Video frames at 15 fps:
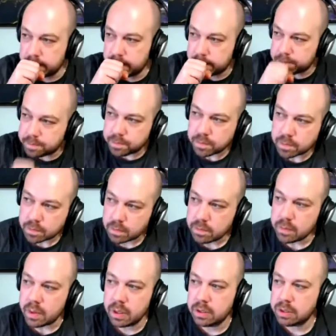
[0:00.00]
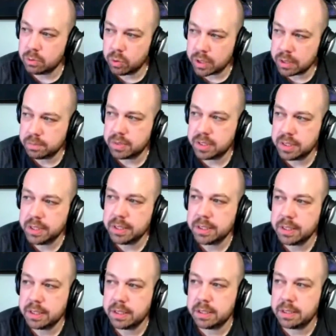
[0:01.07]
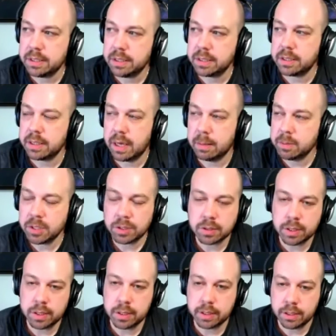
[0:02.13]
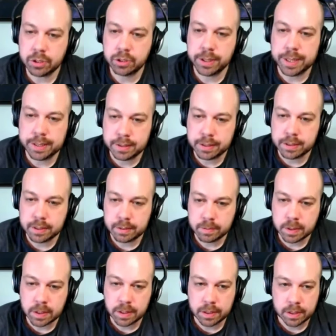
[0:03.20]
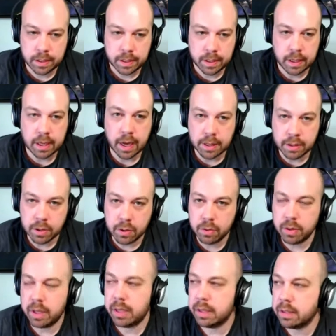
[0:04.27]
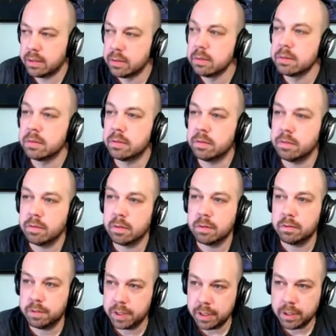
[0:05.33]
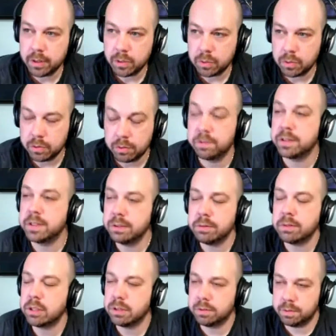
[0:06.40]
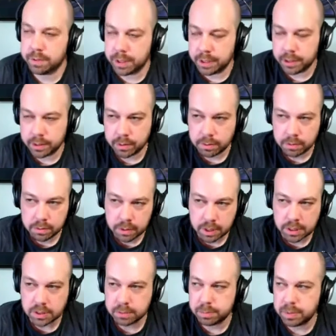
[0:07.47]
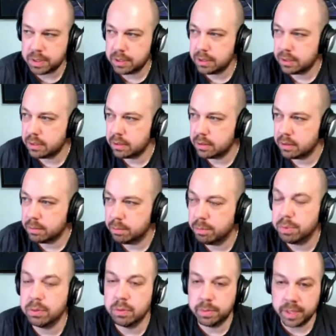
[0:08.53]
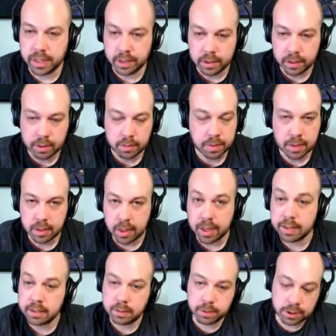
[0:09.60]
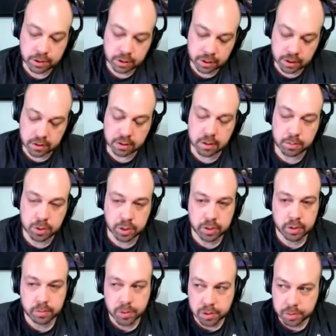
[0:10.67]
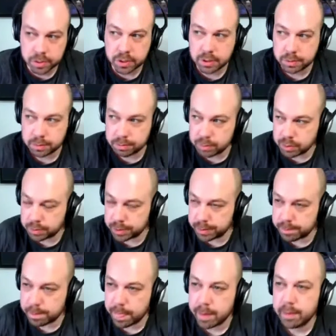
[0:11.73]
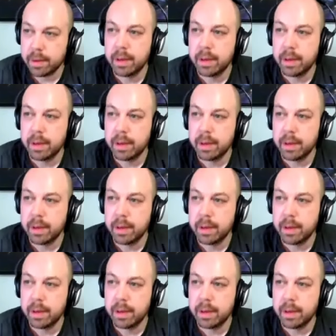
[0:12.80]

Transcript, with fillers: what I'm seeing is I'm just looking at trends, and I'm looking that I, I know that video, first of all, just video has been booming. I mean, and especially yep. consumption on mobile has been booming.